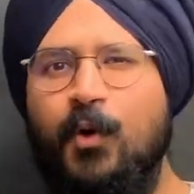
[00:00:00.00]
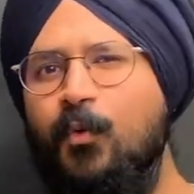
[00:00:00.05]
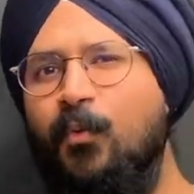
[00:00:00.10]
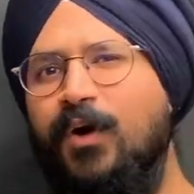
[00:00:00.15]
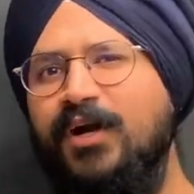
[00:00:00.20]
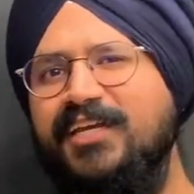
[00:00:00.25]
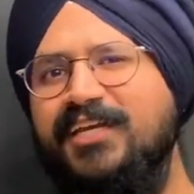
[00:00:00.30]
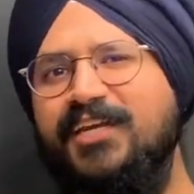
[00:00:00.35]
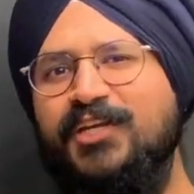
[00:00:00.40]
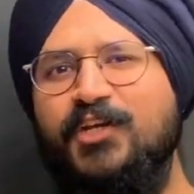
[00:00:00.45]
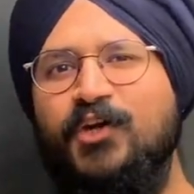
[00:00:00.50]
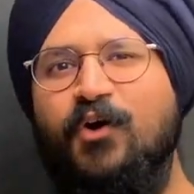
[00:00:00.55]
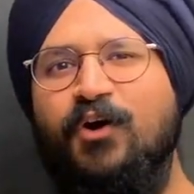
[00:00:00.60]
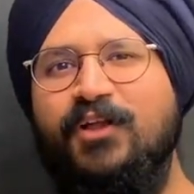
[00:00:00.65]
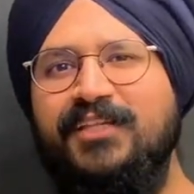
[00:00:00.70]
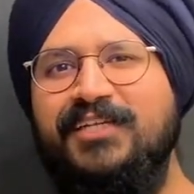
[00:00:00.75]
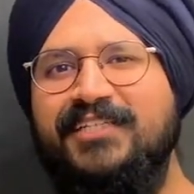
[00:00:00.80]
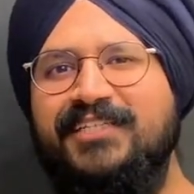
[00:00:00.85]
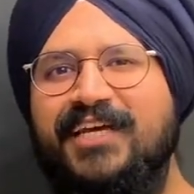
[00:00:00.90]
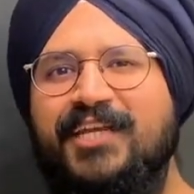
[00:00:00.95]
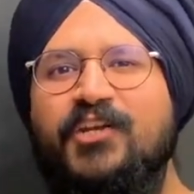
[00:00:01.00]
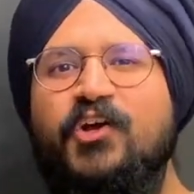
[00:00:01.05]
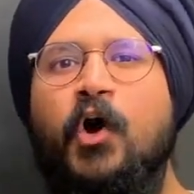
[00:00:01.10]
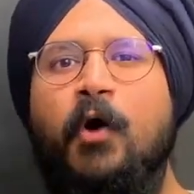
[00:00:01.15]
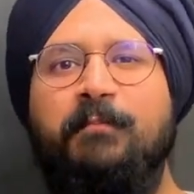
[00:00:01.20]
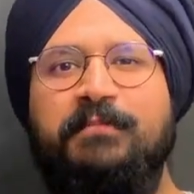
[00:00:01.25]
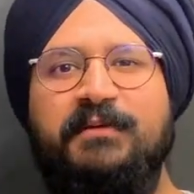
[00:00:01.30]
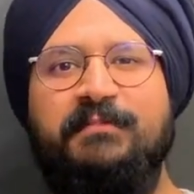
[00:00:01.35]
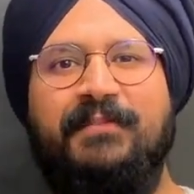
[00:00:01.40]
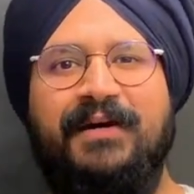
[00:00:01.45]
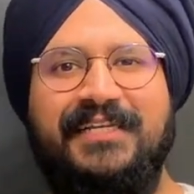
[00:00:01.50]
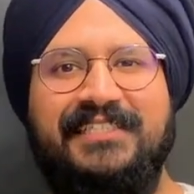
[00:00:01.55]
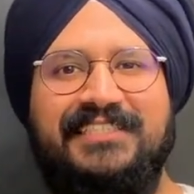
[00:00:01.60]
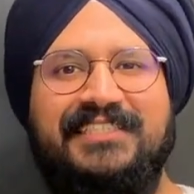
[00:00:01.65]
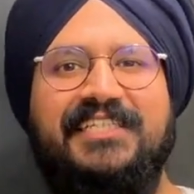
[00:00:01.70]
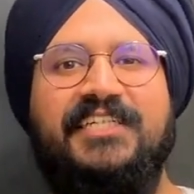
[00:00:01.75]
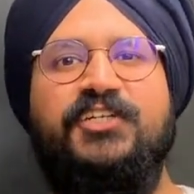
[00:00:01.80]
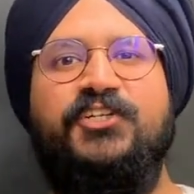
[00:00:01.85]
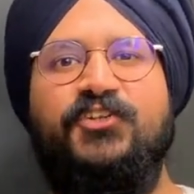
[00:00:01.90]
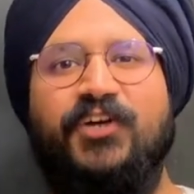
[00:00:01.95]
One can call it an
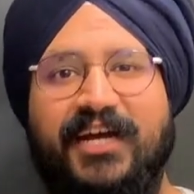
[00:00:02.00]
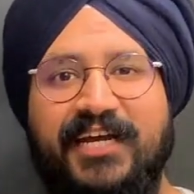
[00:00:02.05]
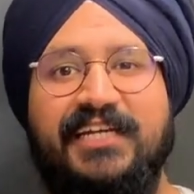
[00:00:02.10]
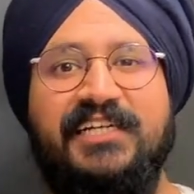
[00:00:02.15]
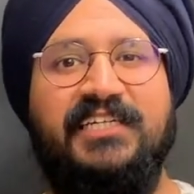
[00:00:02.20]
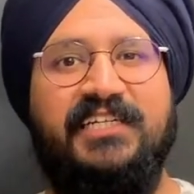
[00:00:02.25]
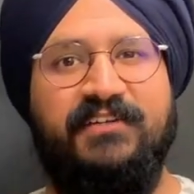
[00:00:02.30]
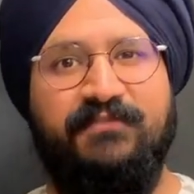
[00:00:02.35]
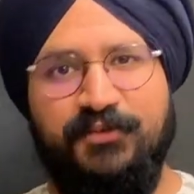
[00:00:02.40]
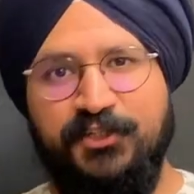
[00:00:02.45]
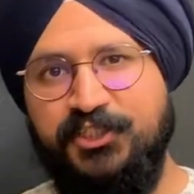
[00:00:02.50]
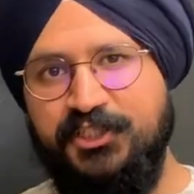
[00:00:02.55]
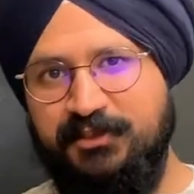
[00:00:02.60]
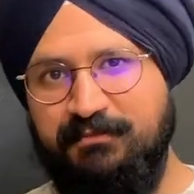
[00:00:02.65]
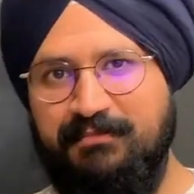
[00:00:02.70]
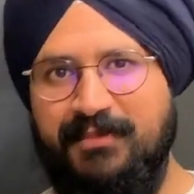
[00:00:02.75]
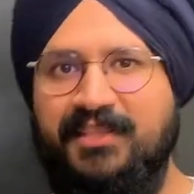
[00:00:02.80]
optimized trial division